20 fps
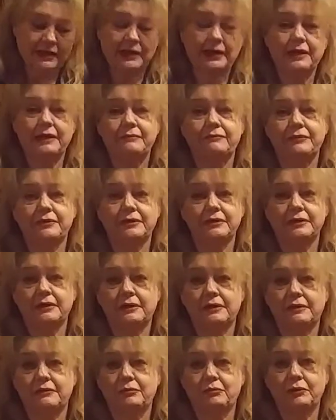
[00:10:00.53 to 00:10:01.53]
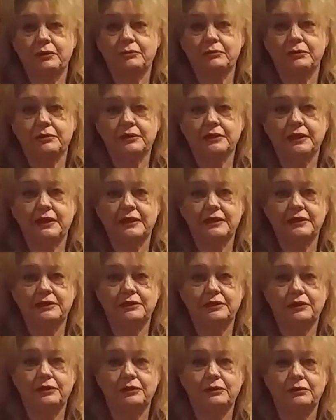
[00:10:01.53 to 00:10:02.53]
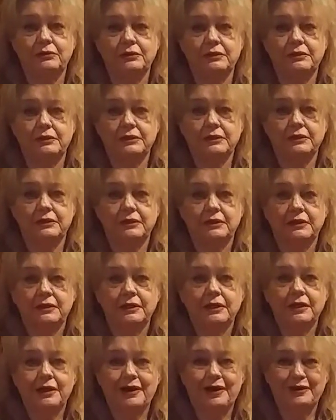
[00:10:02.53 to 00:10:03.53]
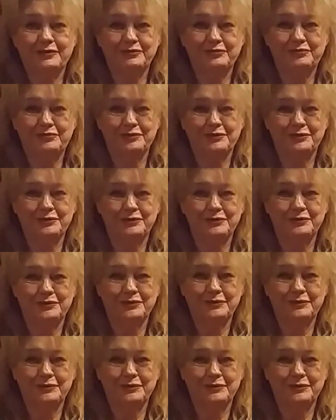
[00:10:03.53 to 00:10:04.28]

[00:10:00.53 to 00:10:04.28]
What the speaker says: time that we were kind of low on food,